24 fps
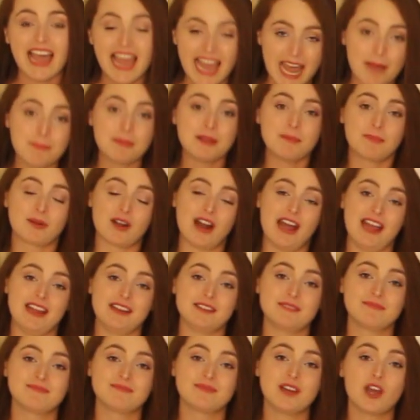happy
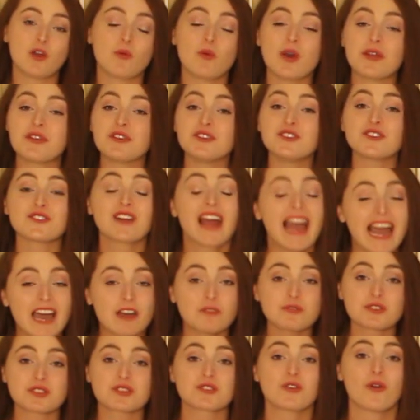pride, whether you're
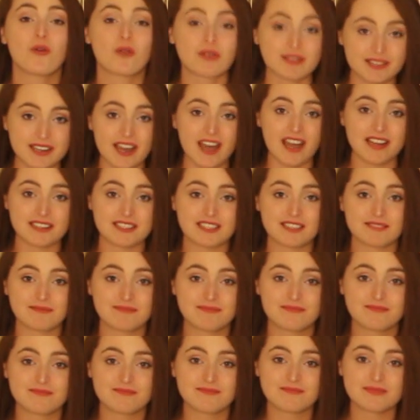out or not.
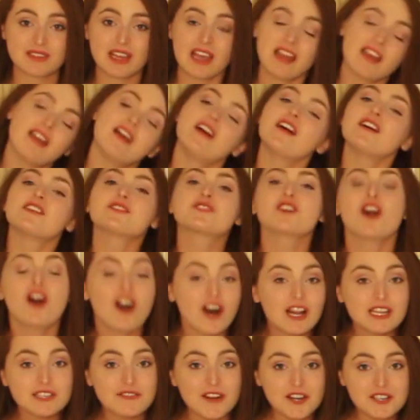To
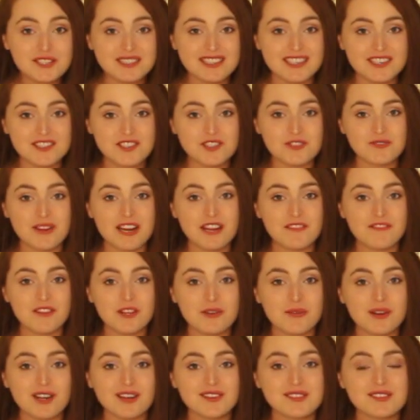all of our cis straight
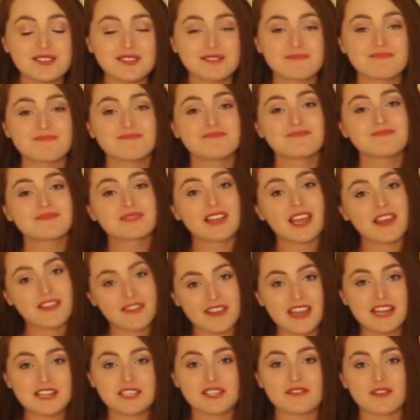viewers,
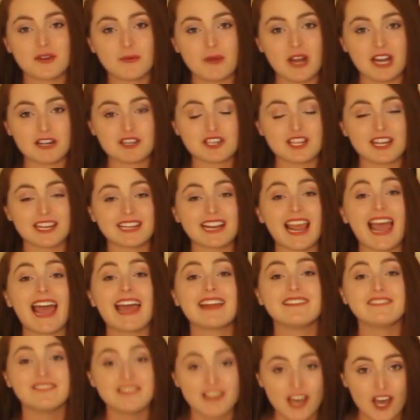thanks for watching,
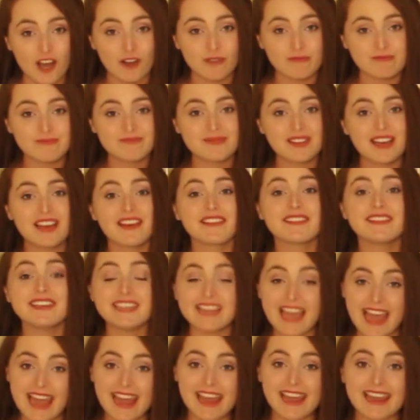and no,
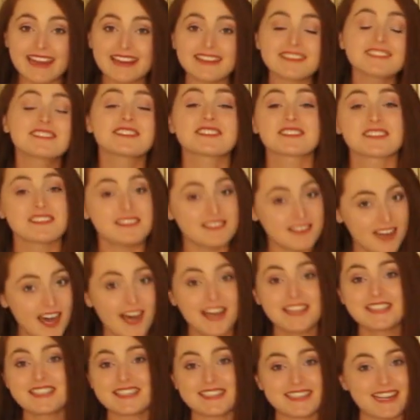the A does
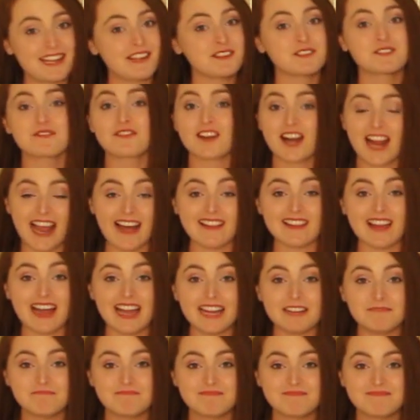not stand for ally.
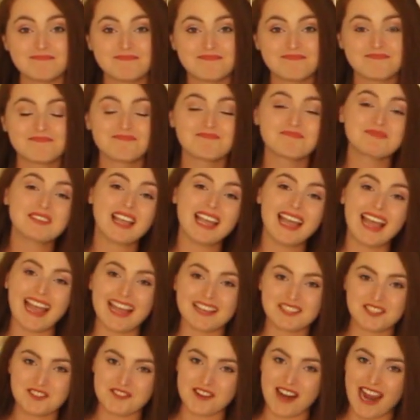
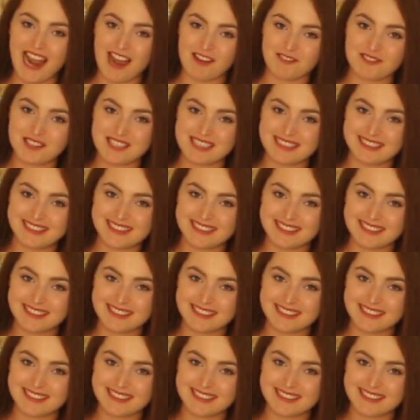Astra out.